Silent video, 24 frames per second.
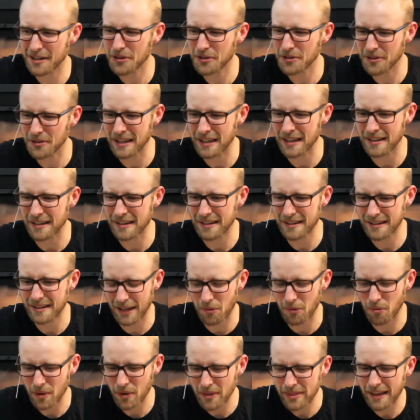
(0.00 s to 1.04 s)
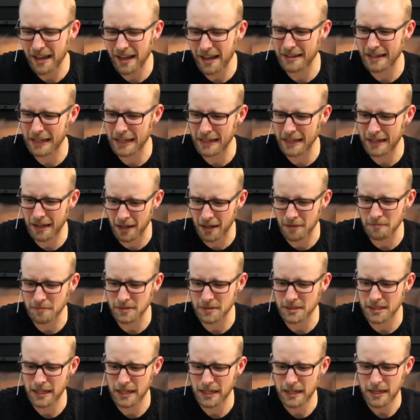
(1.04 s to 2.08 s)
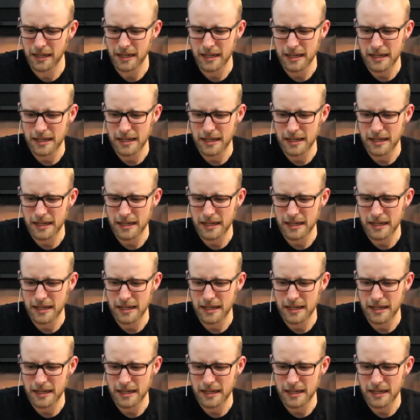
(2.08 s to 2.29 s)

until then, that when that day comes,